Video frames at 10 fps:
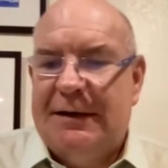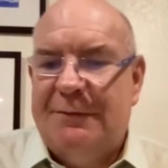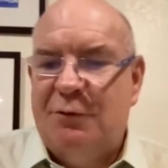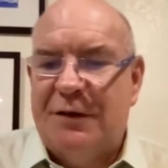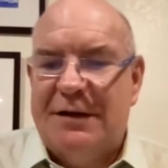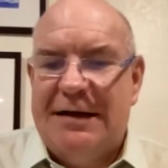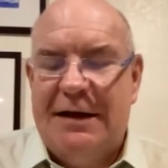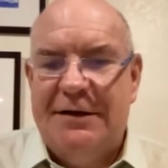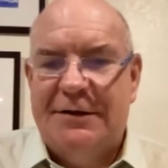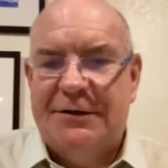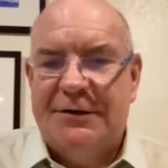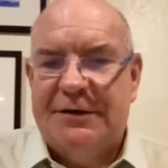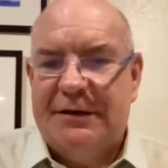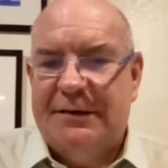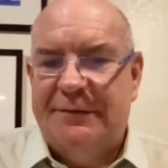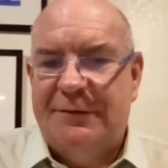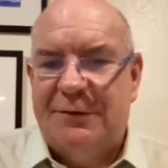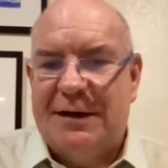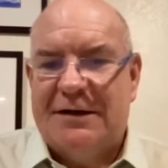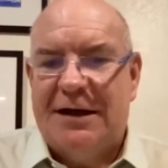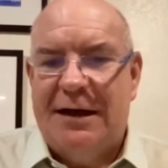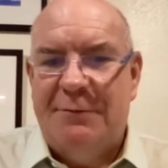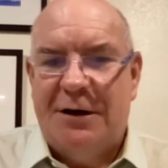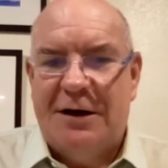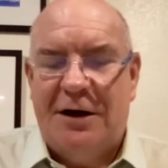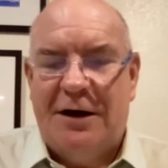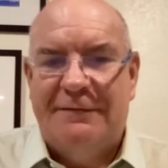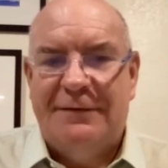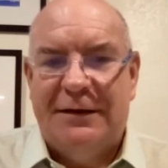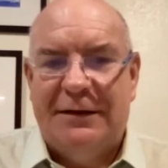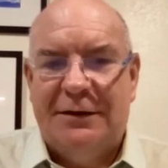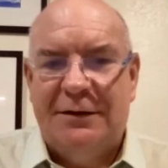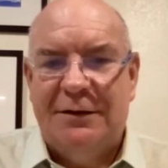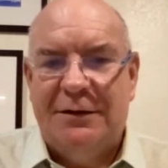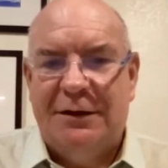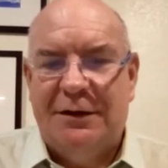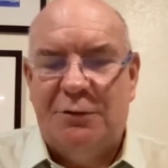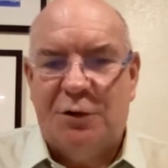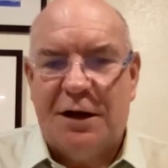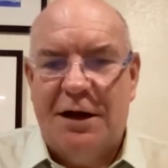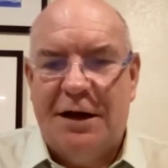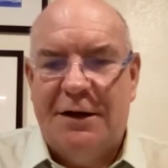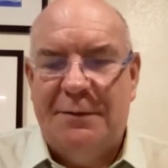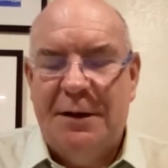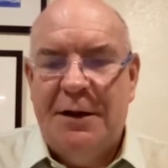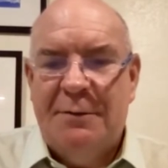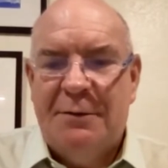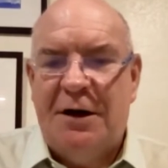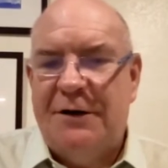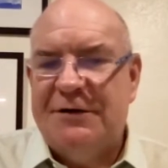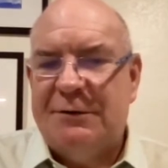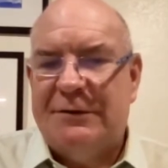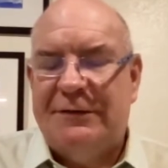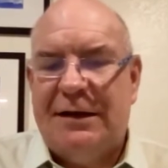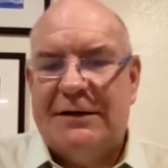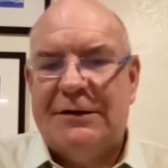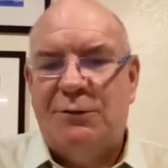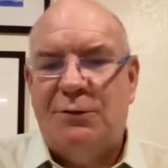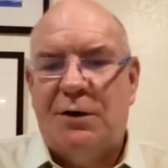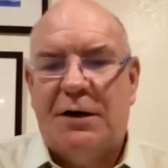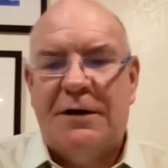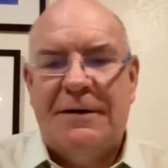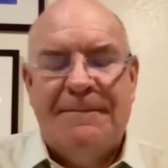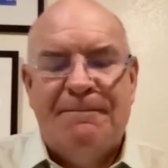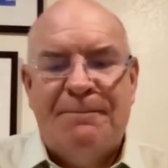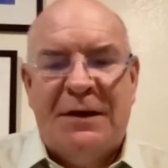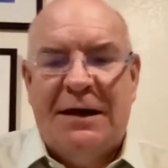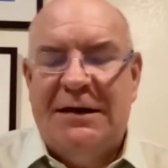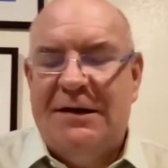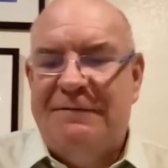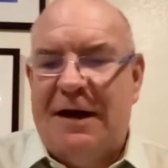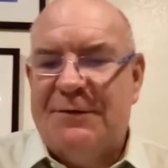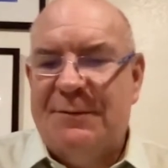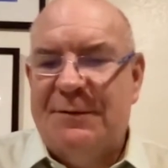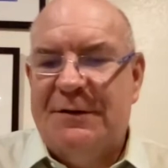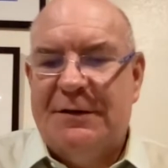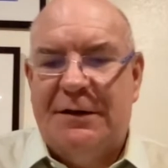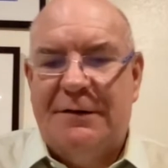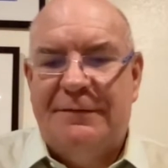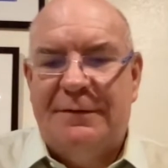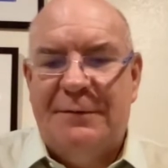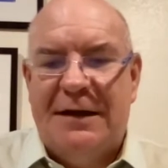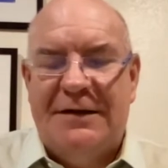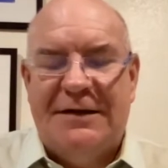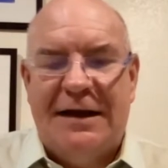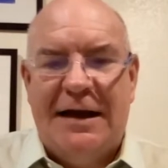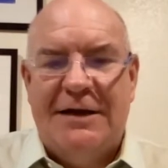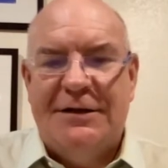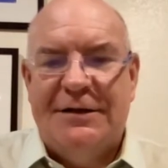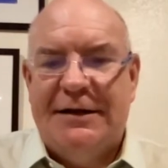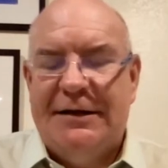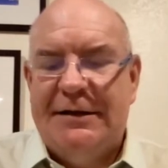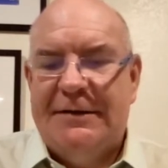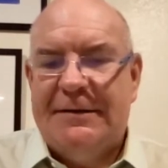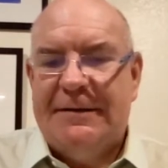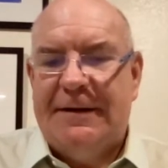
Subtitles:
more than 10 years of direct time on and off working on it, but it also reflects the work and the investment of many state agencies,